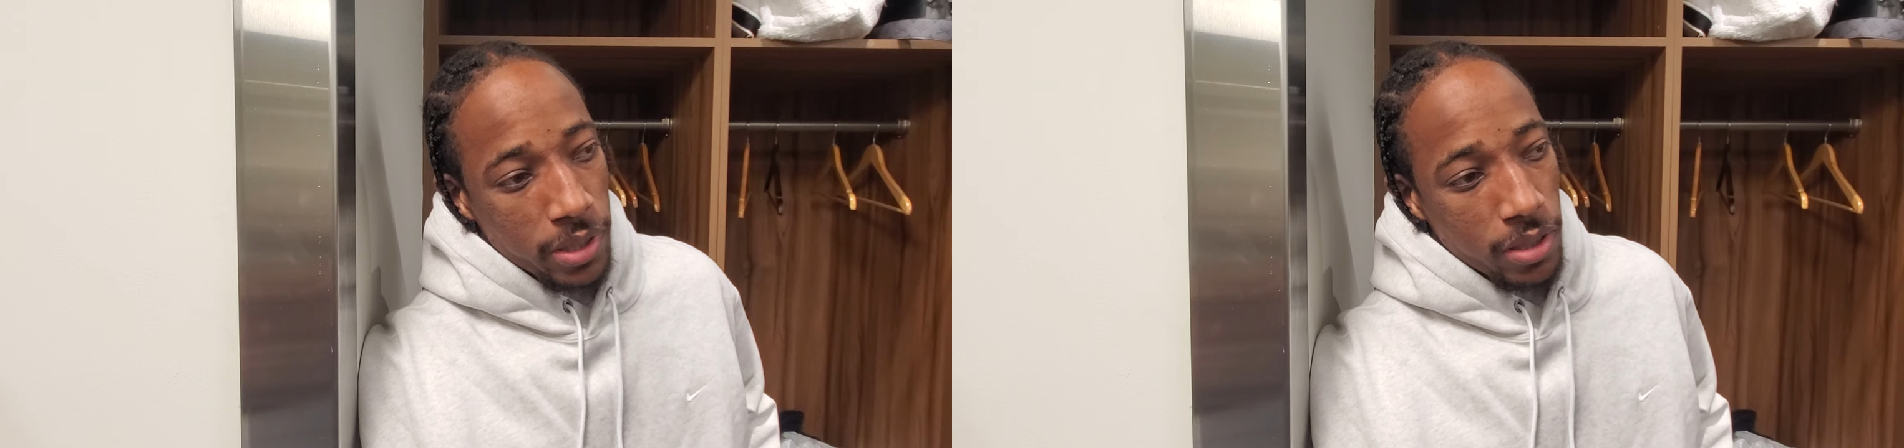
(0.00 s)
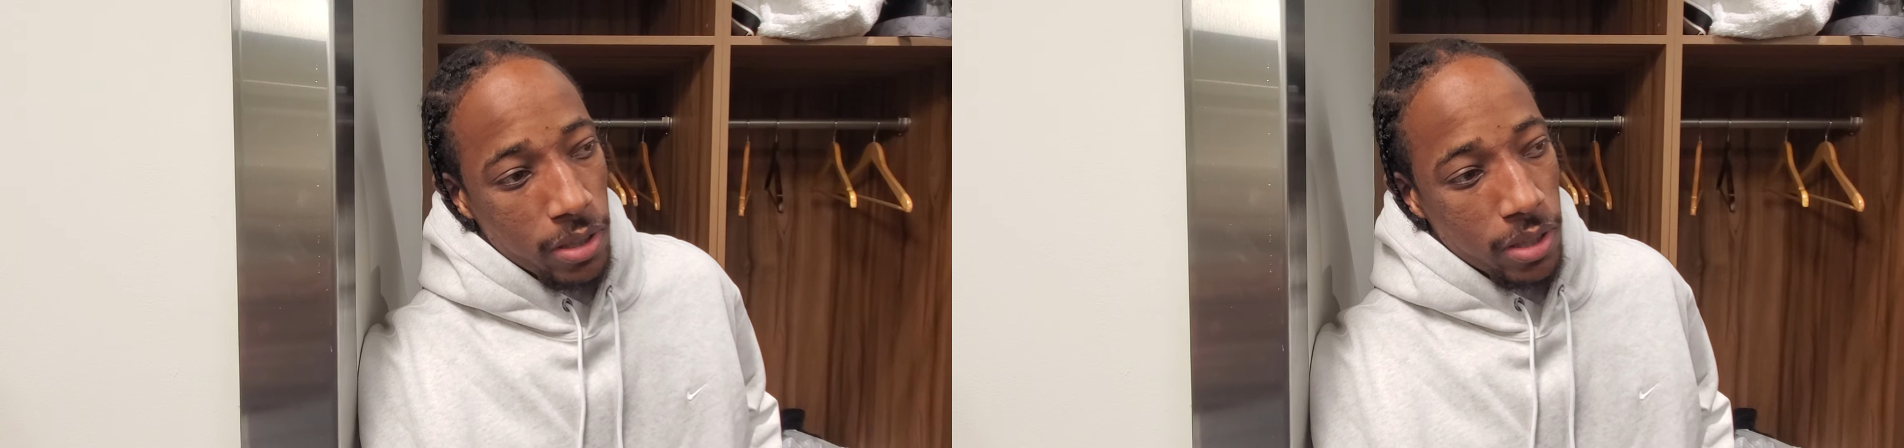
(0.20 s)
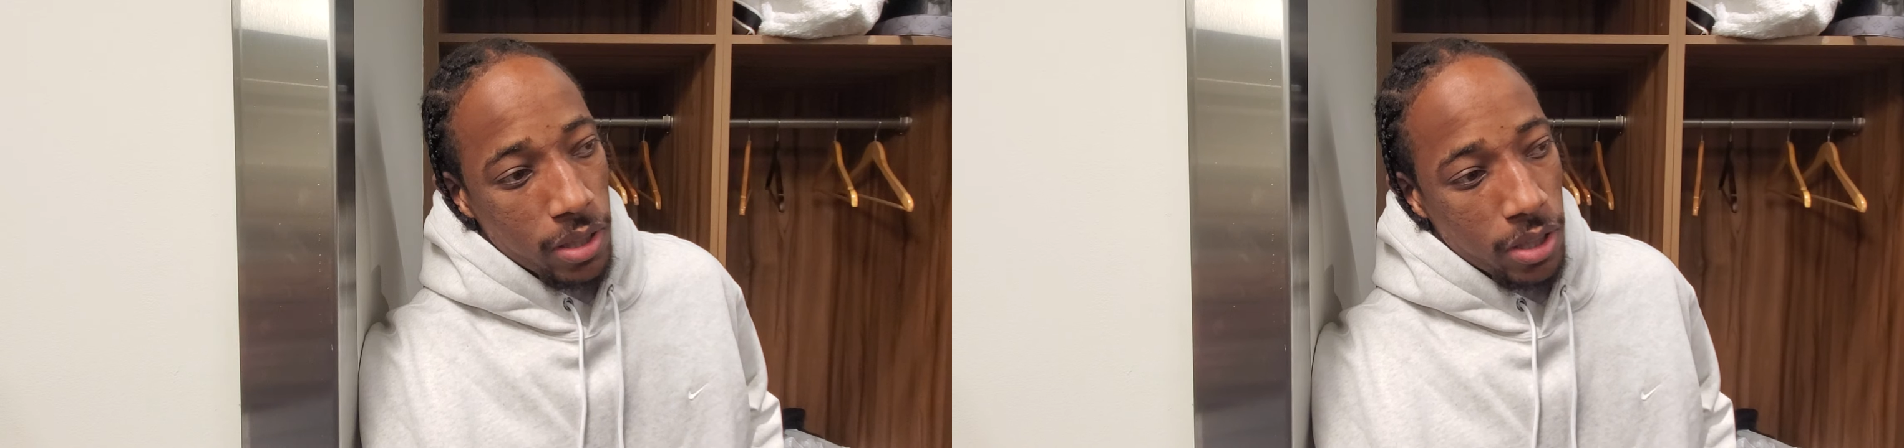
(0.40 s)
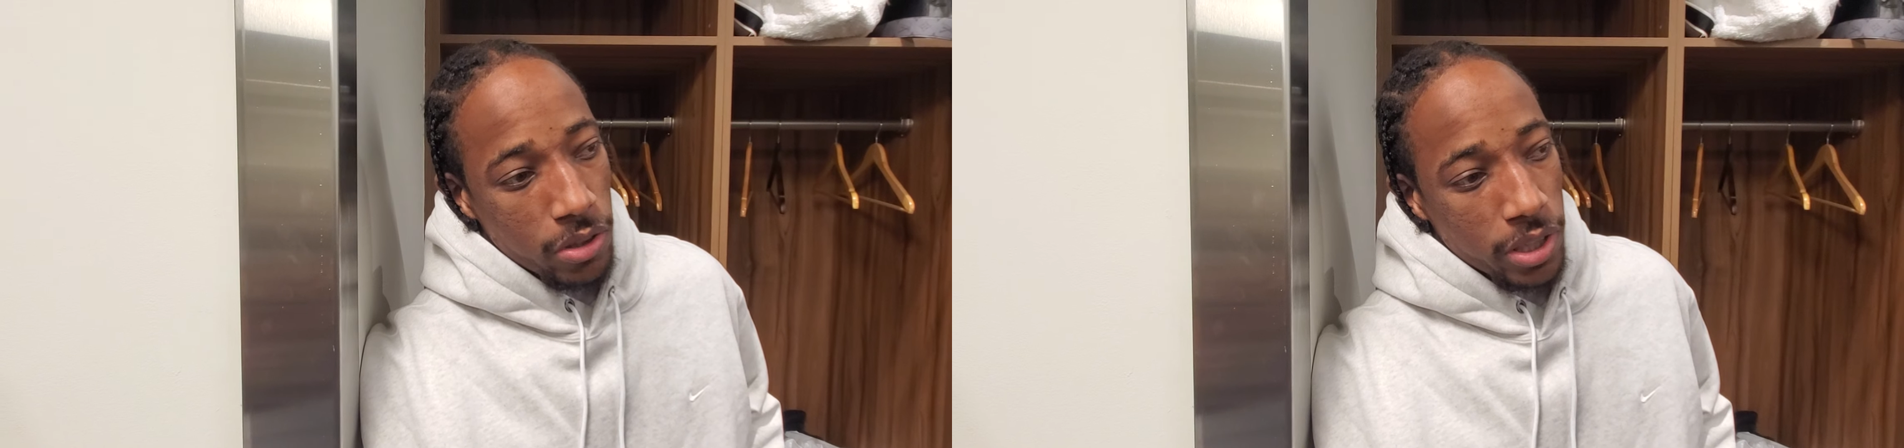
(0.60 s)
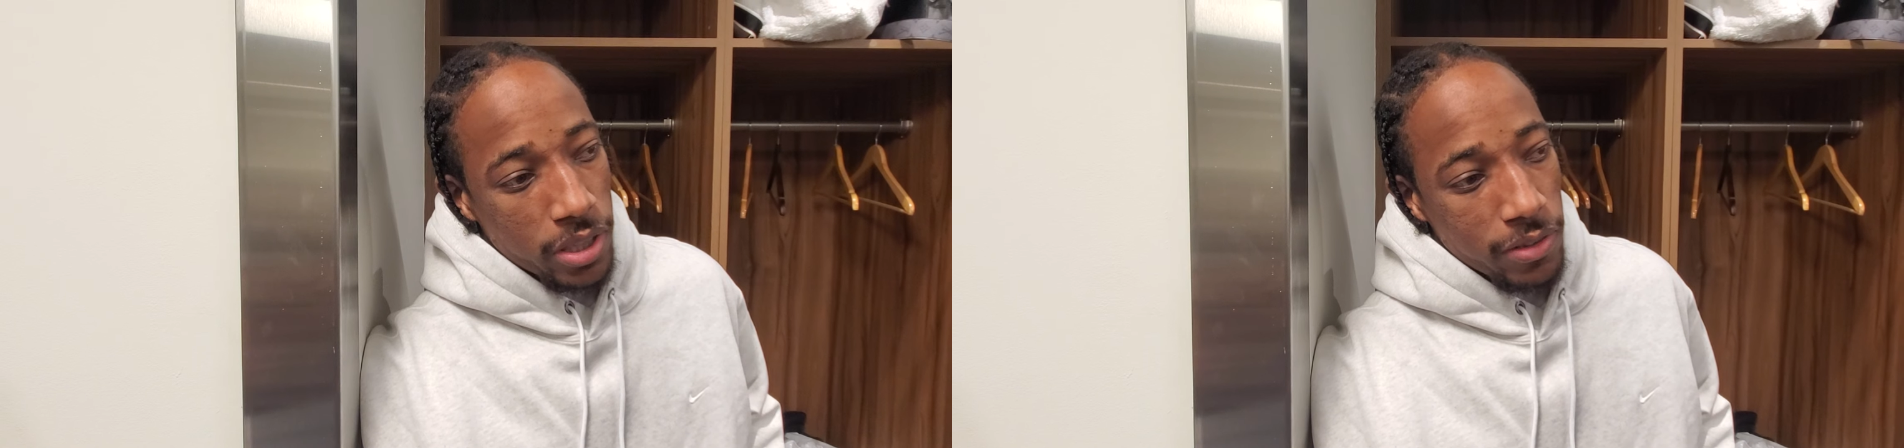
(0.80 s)
picked our
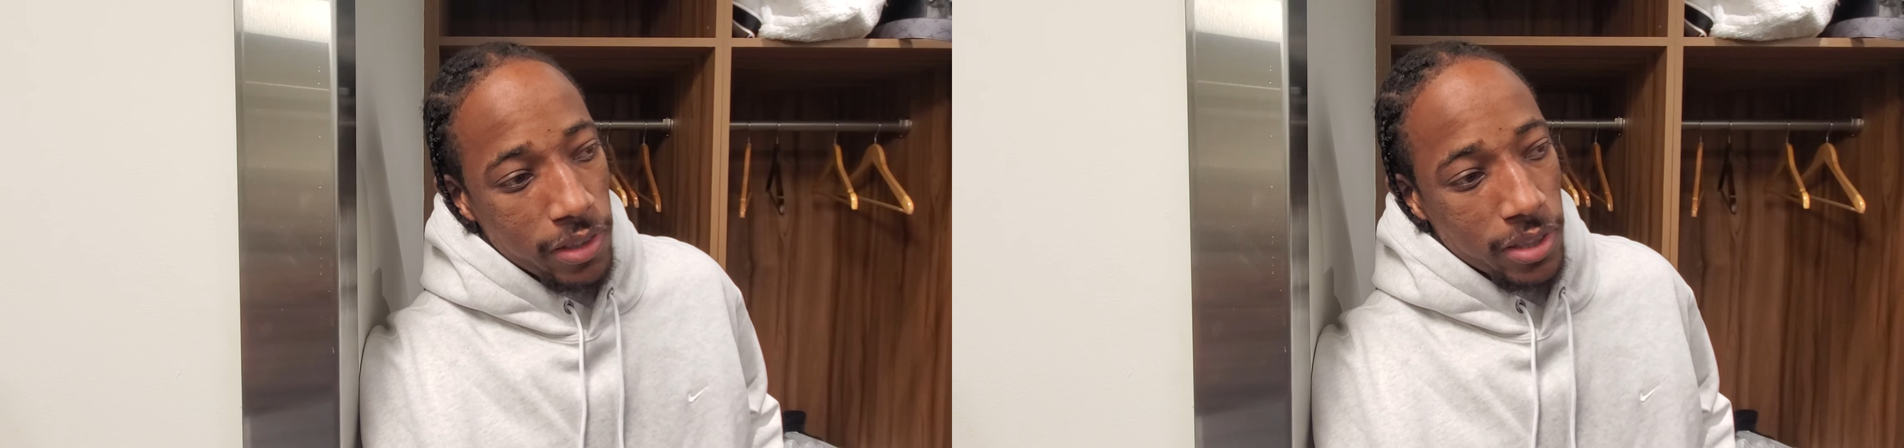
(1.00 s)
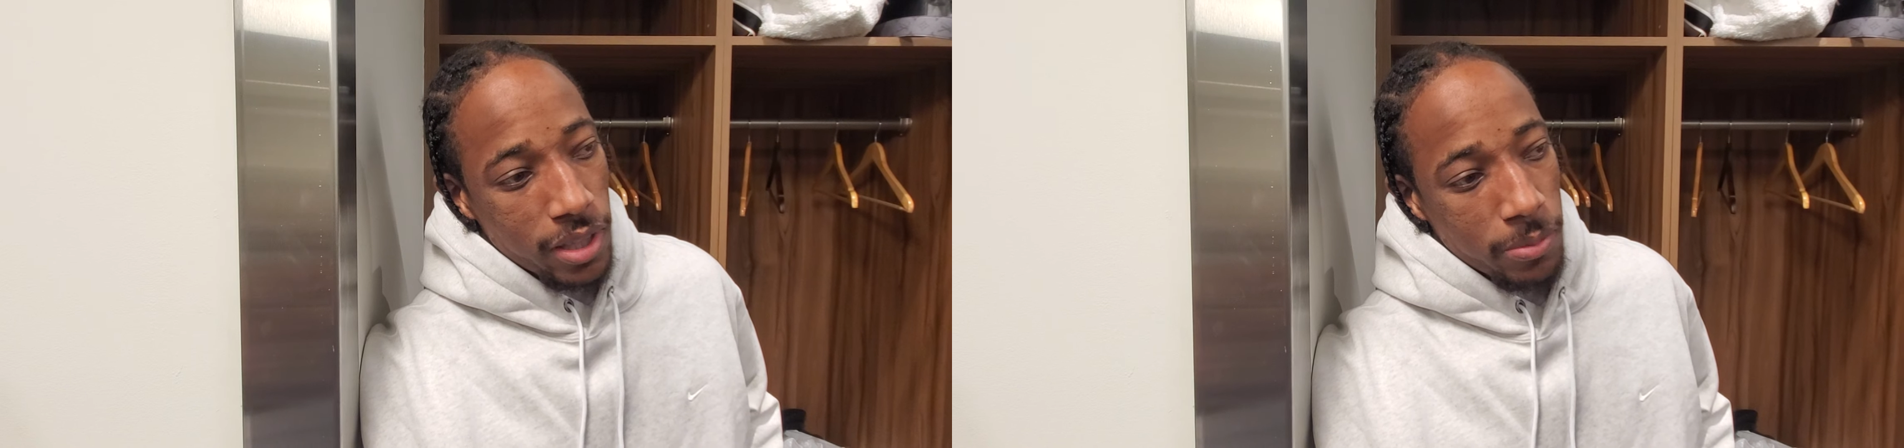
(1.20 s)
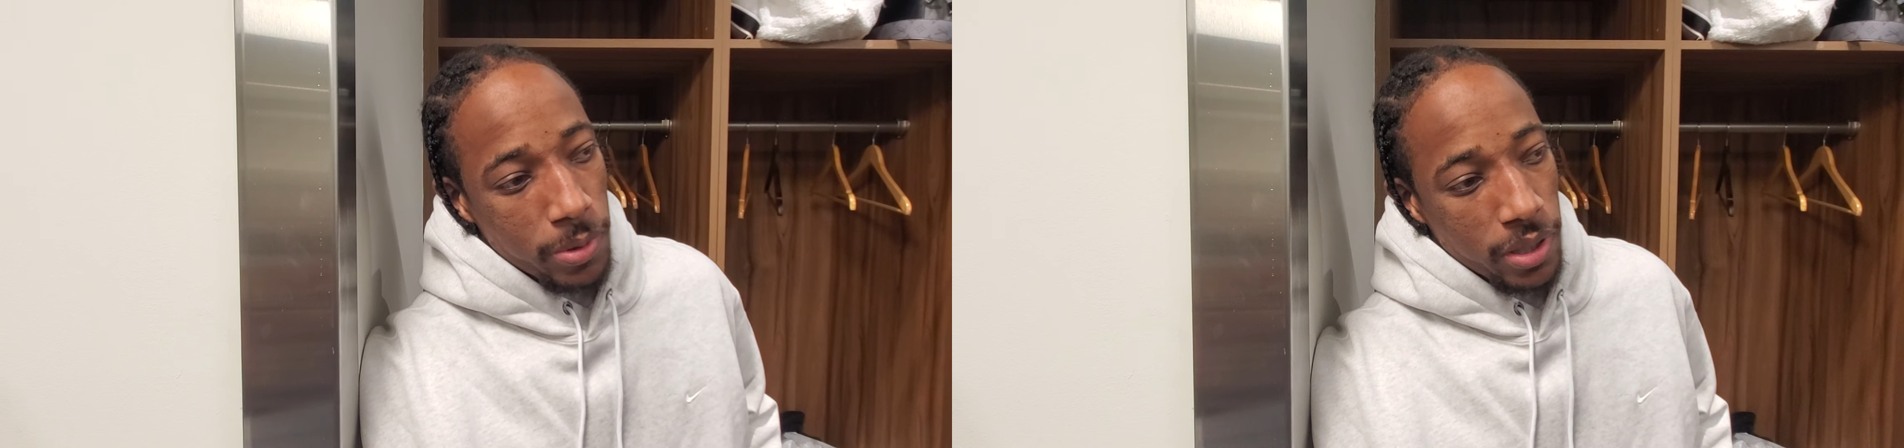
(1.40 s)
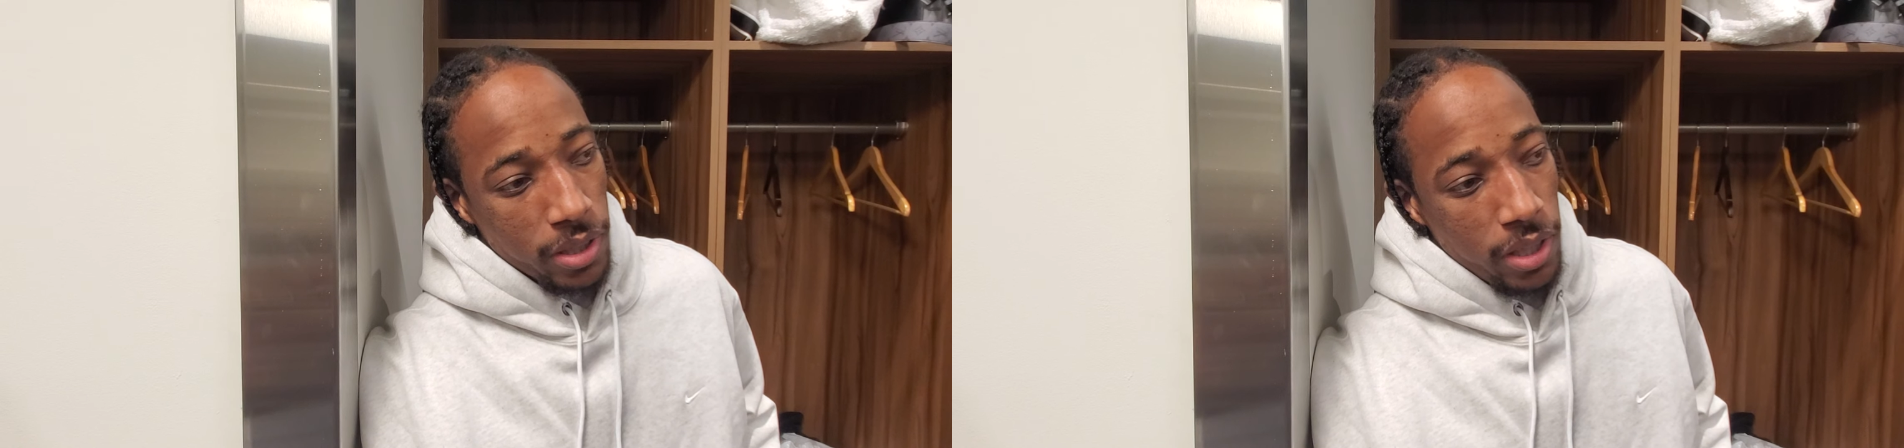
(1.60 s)
aggressiveness up, and